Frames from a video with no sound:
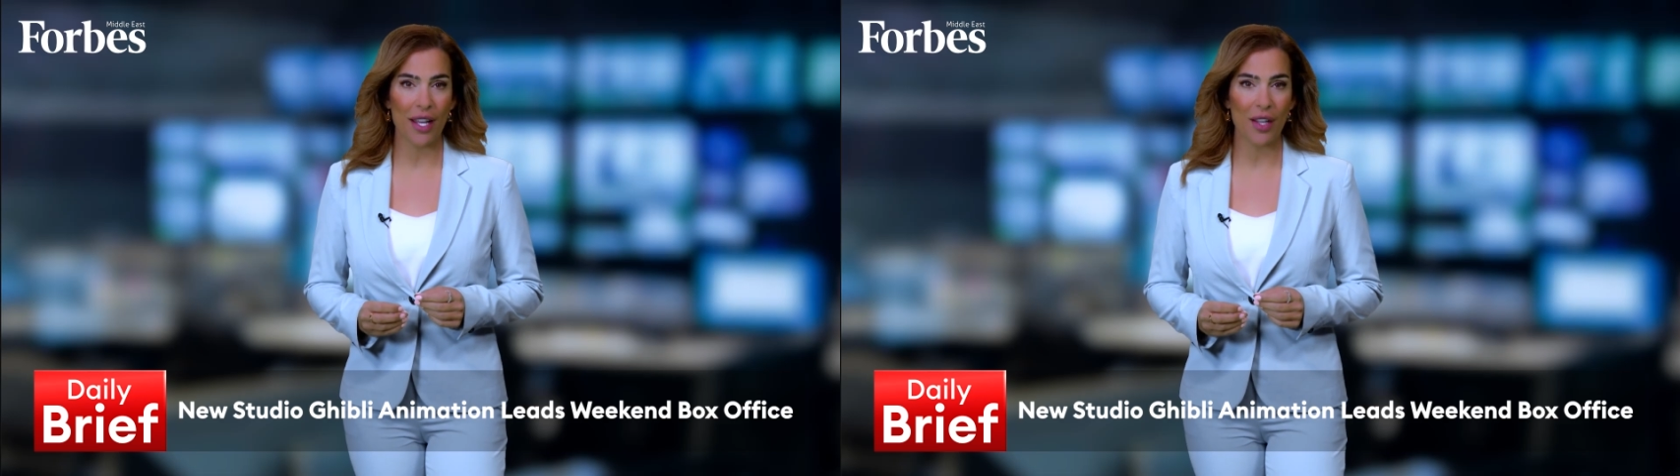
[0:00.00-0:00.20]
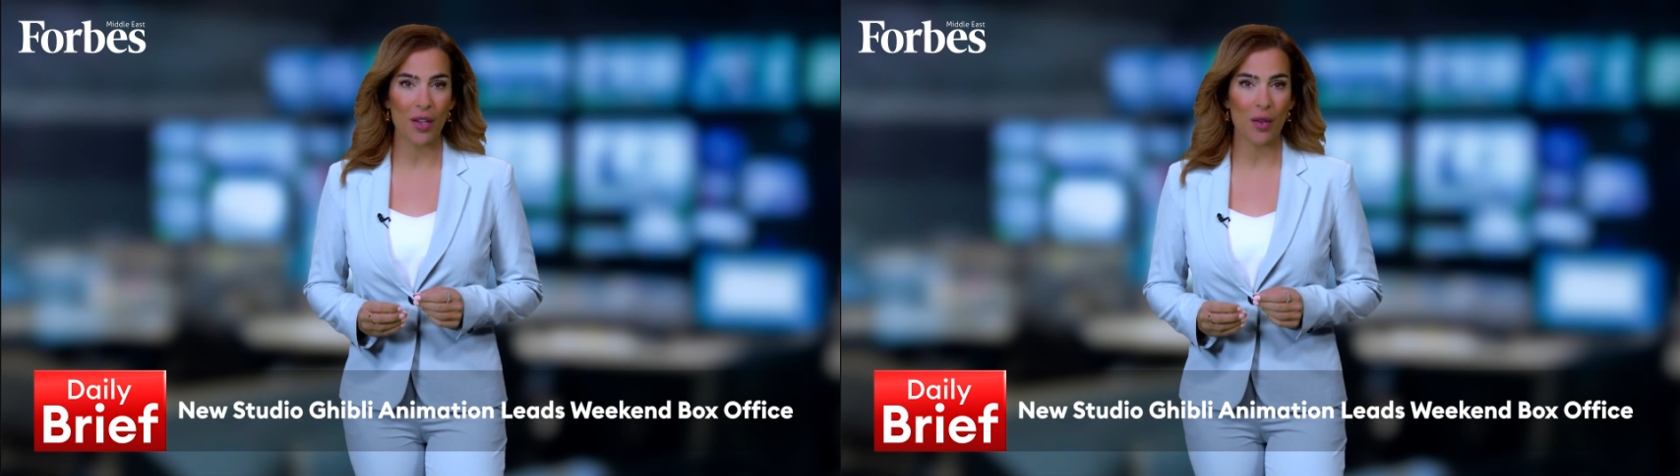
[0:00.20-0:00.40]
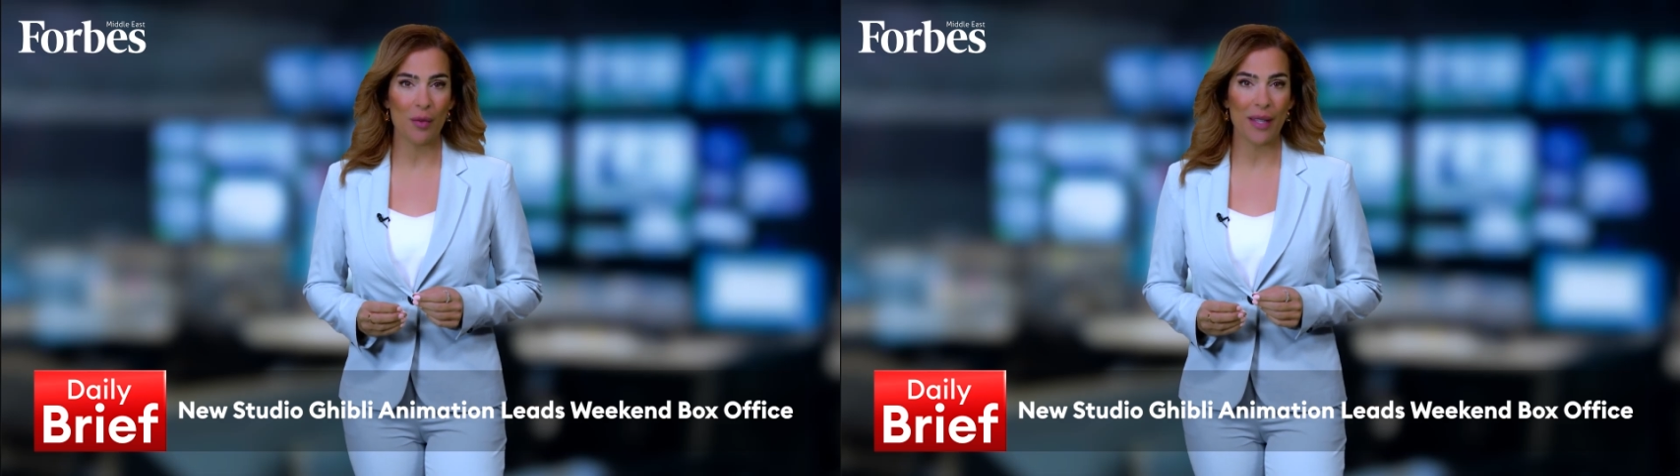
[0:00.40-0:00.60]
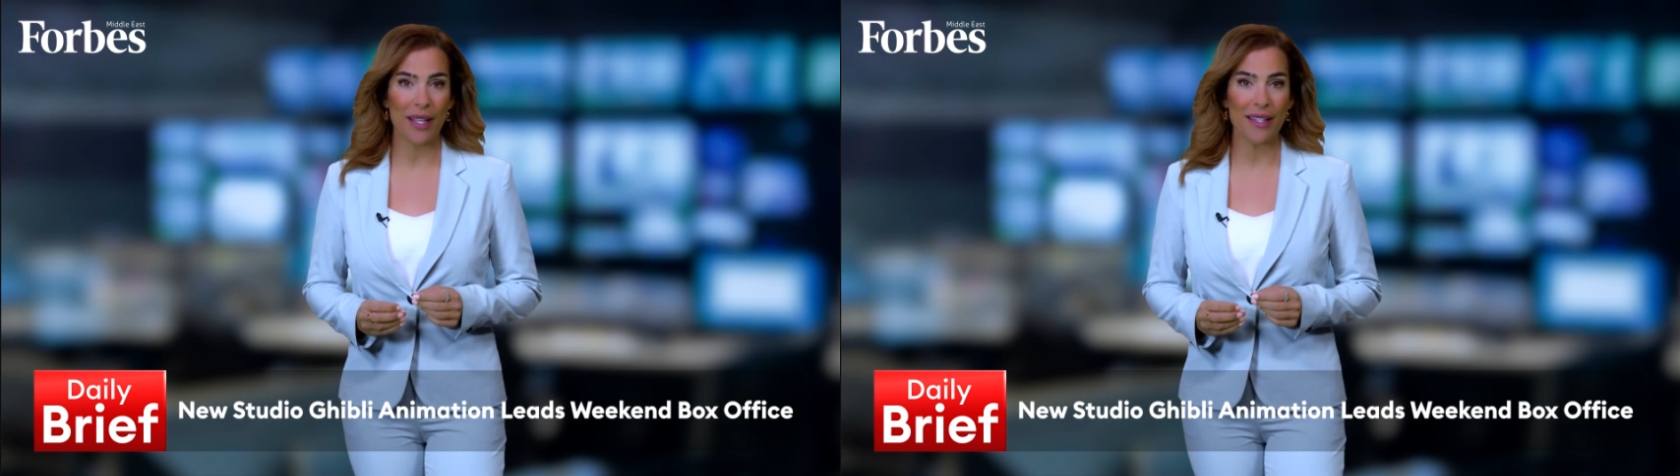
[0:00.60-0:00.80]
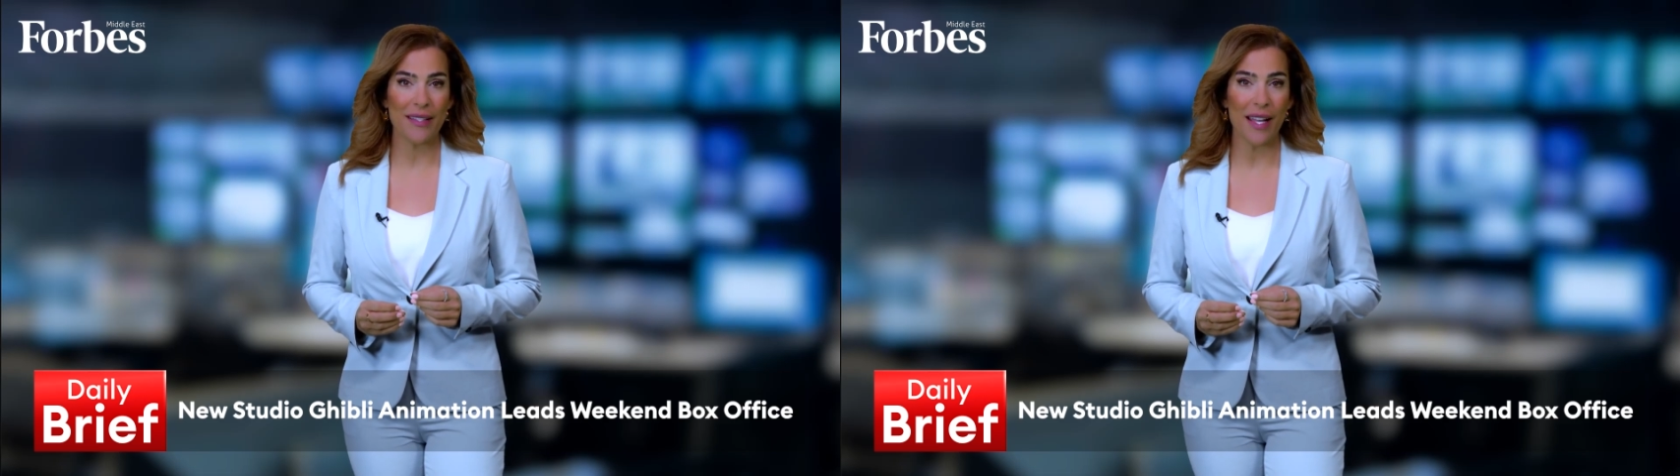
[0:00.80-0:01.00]
Hayao
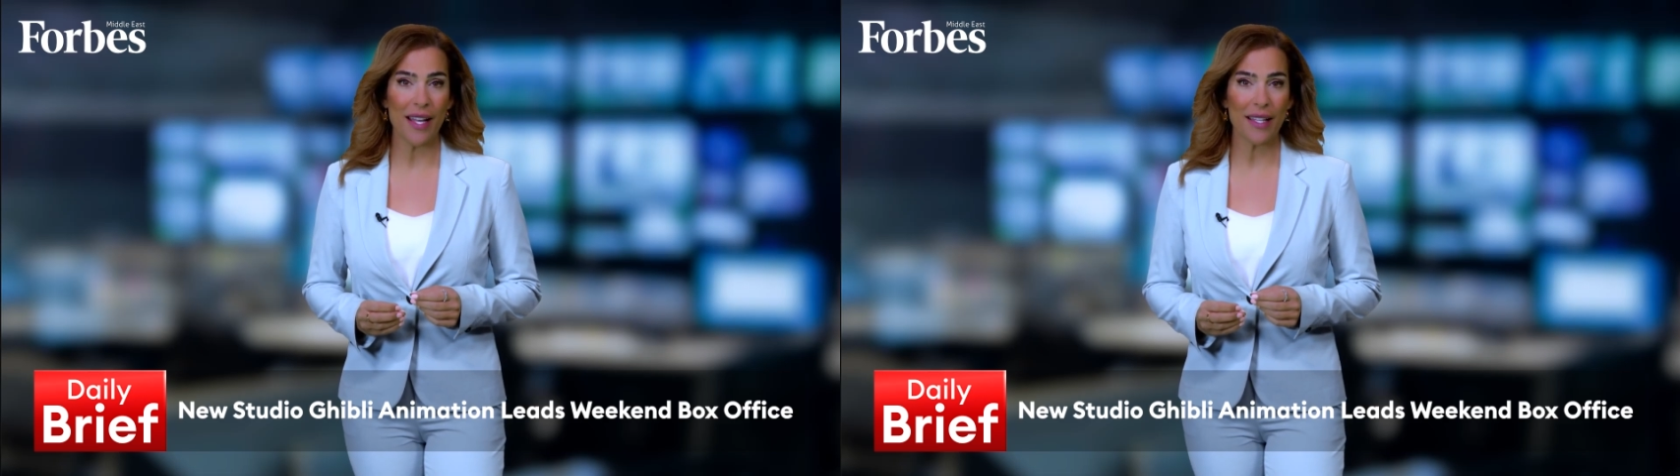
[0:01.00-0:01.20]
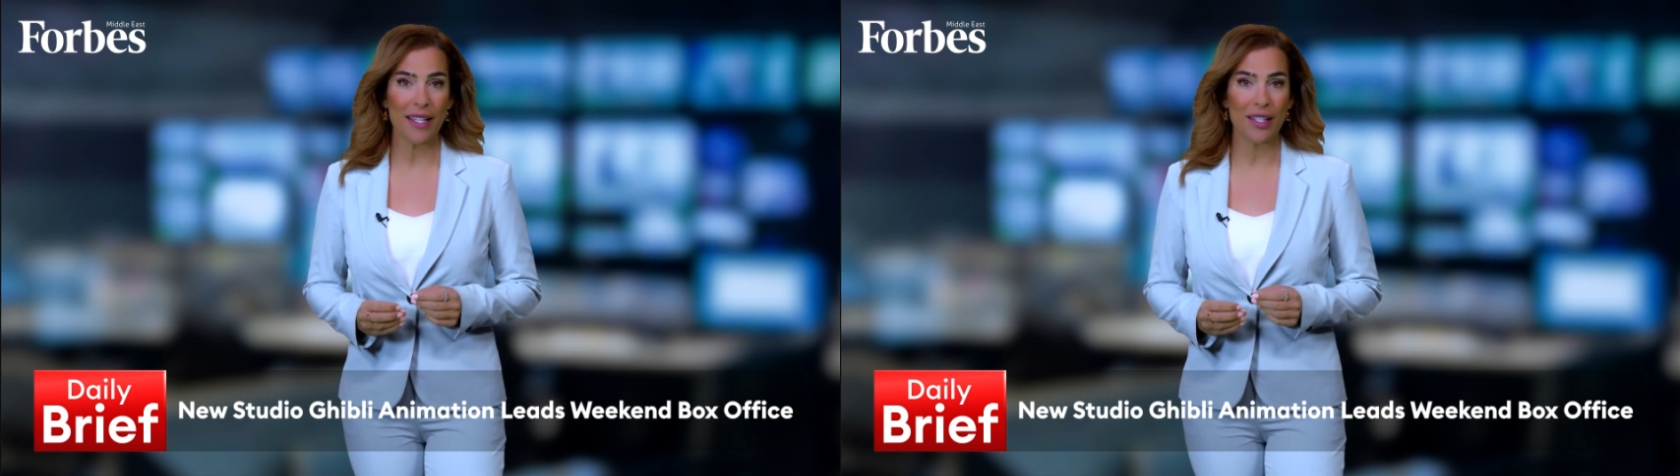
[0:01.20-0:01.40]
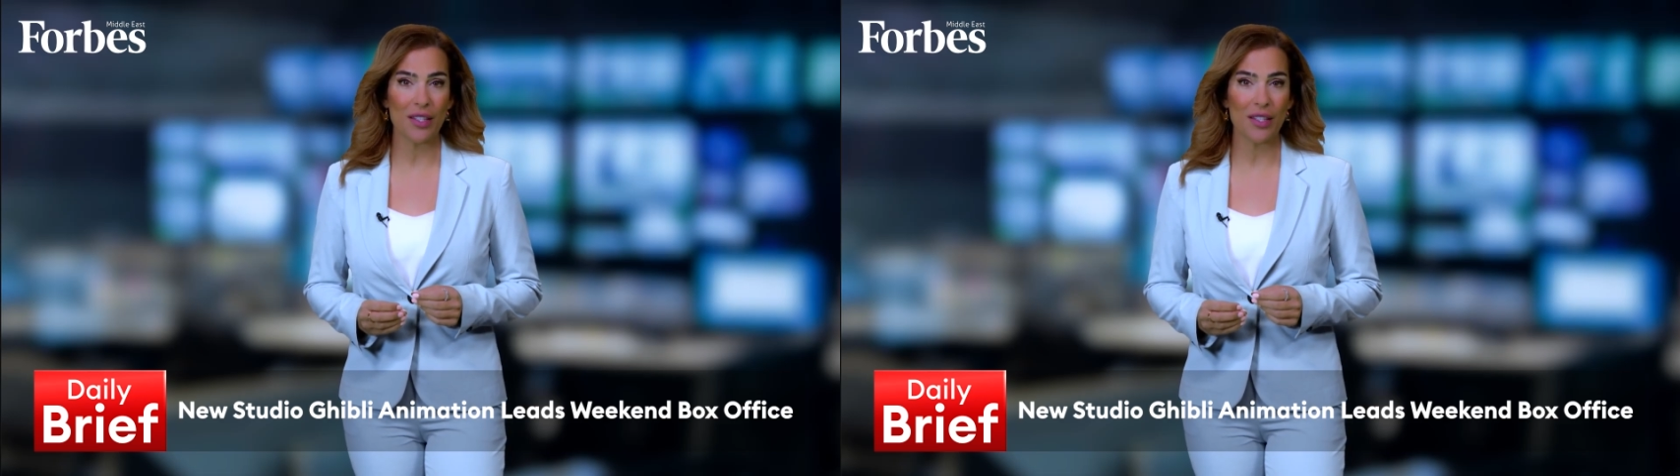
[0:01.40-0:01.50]
Miyazaki,